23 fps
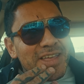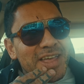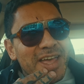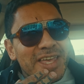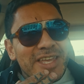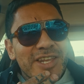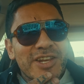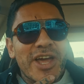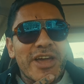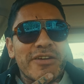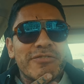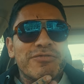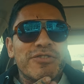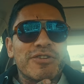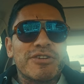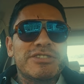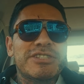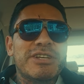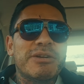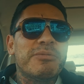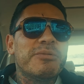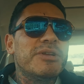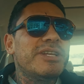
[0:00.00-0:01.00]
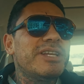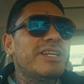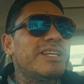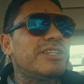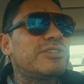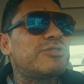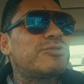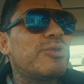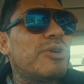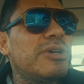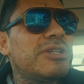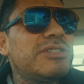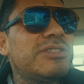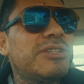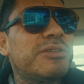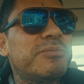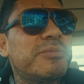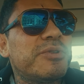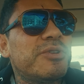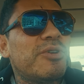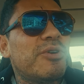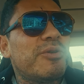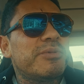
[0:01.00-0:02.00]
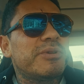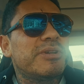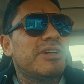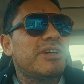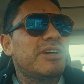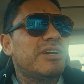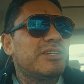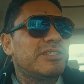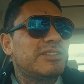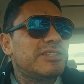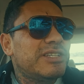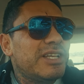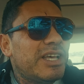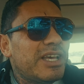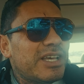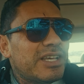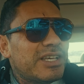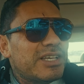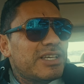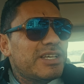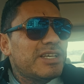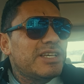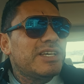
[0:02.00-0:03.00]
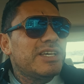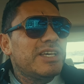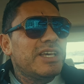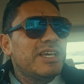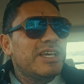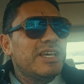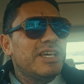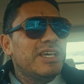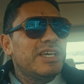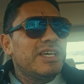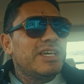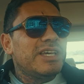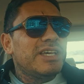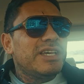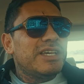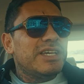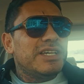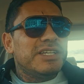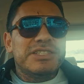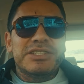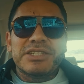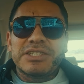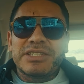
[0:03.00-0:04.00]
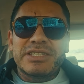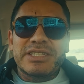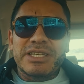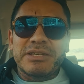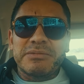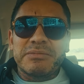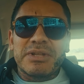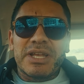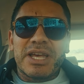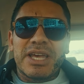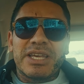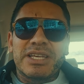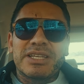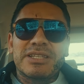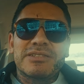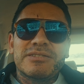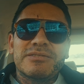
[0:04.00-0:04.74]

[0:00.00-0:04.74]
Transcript: you know, at first I really didn't trust him, you know, because, like, he just seemed, like,